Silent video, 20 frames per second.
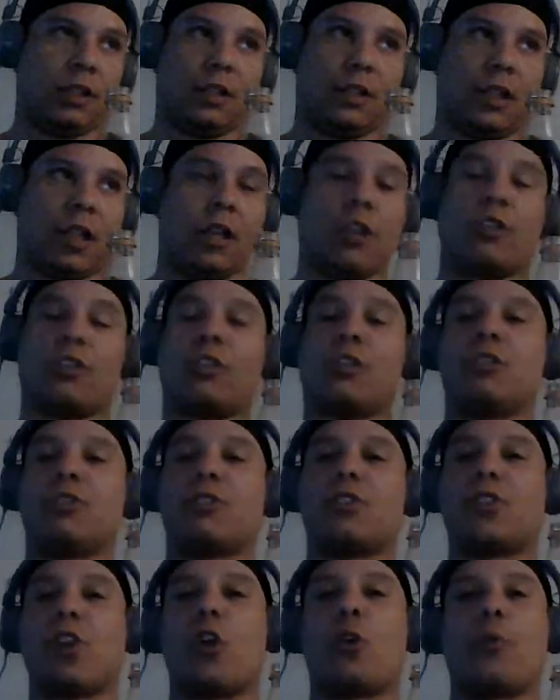
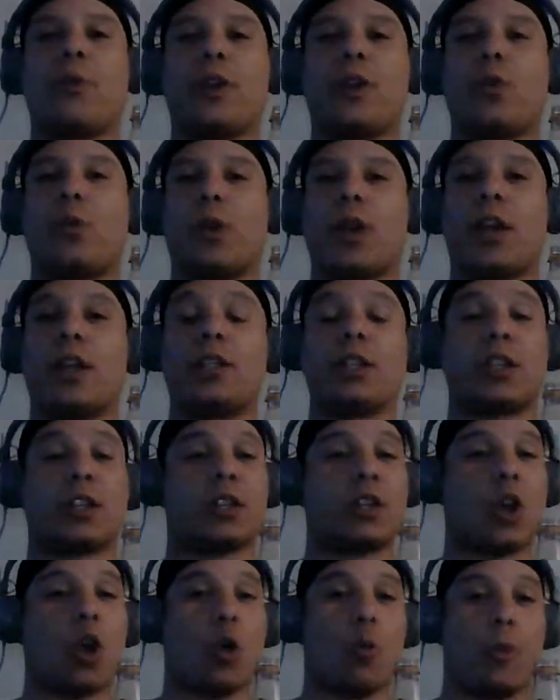there's so many ways it
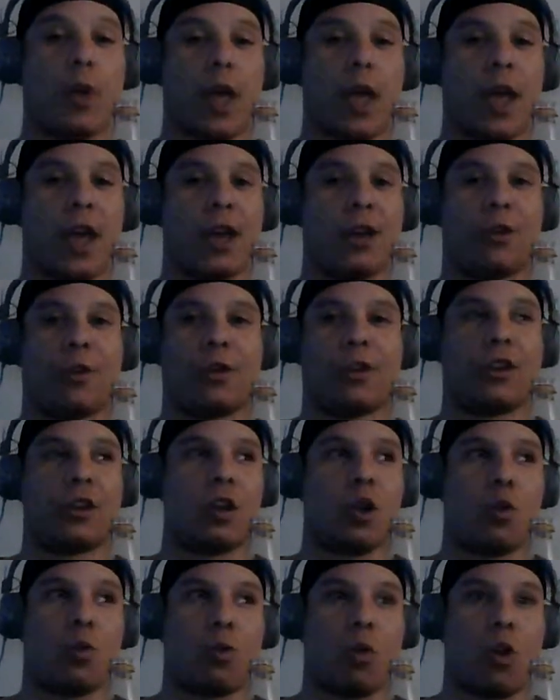could go bad, or it could
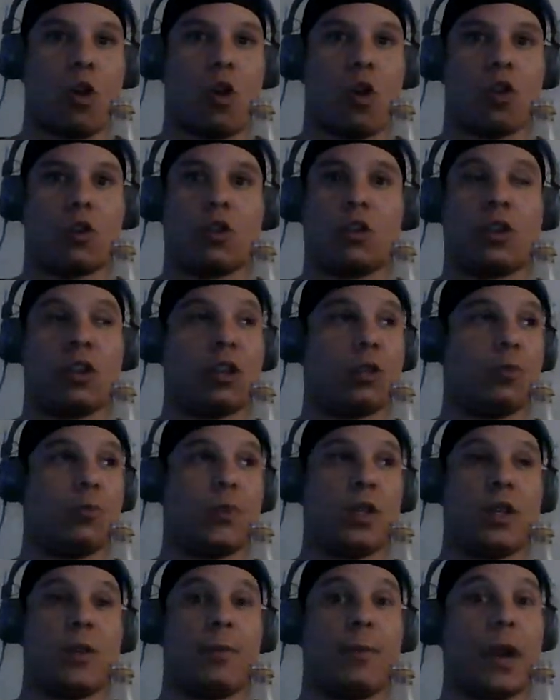go wrong, and it could
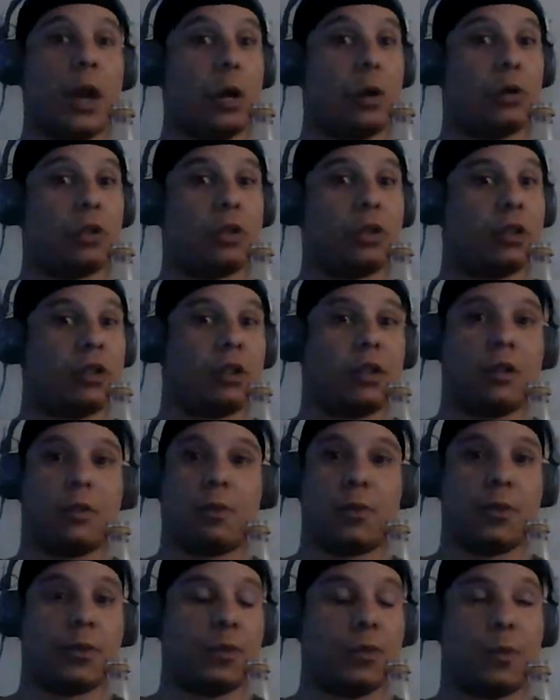be embarrassing,
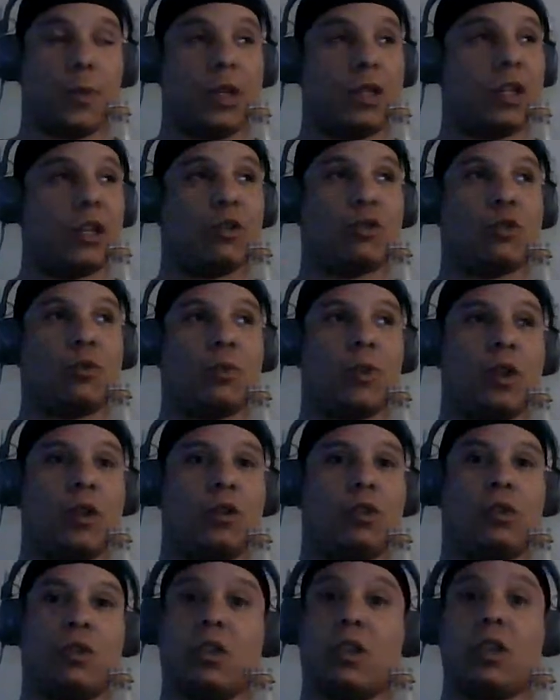and it could be
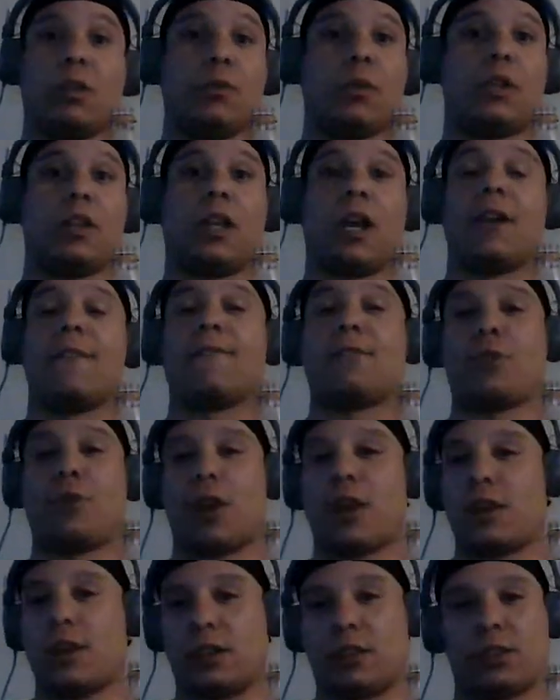detrimental, it could be
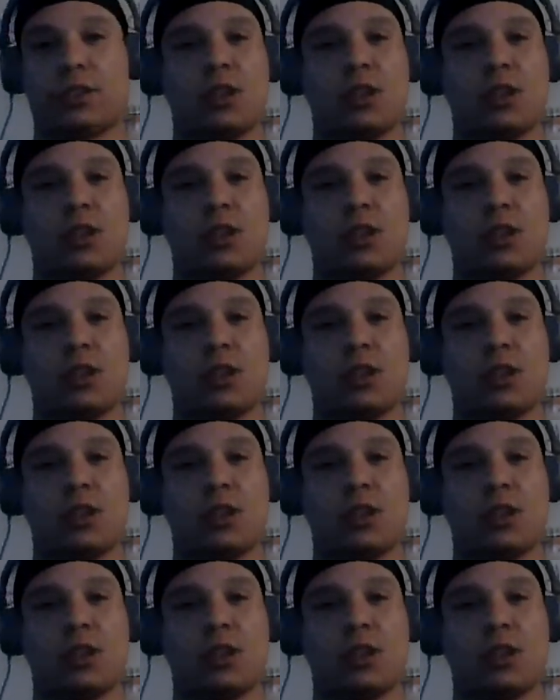life-threatening.